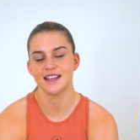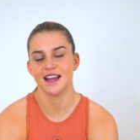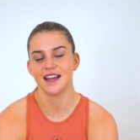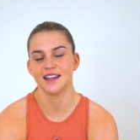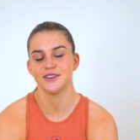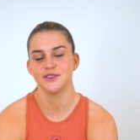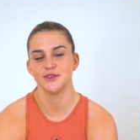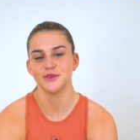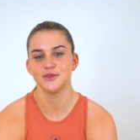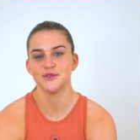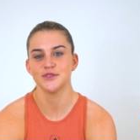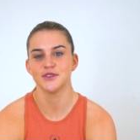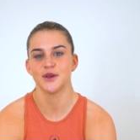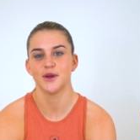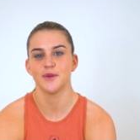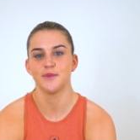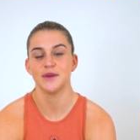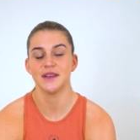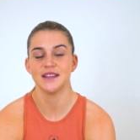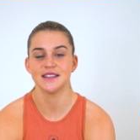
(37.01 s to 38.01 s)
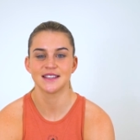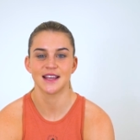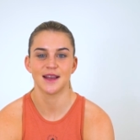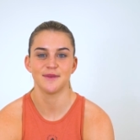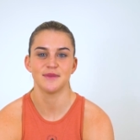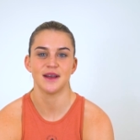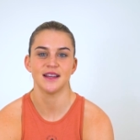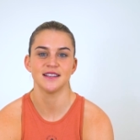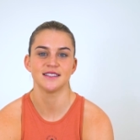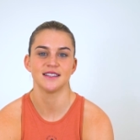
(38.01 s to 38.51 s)
and also a Beats
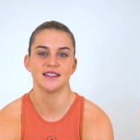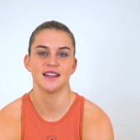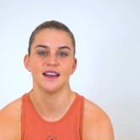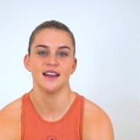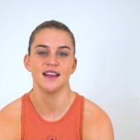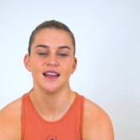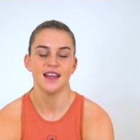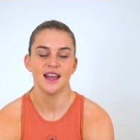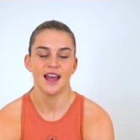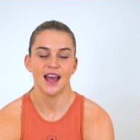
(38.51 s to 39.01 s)
ambassador,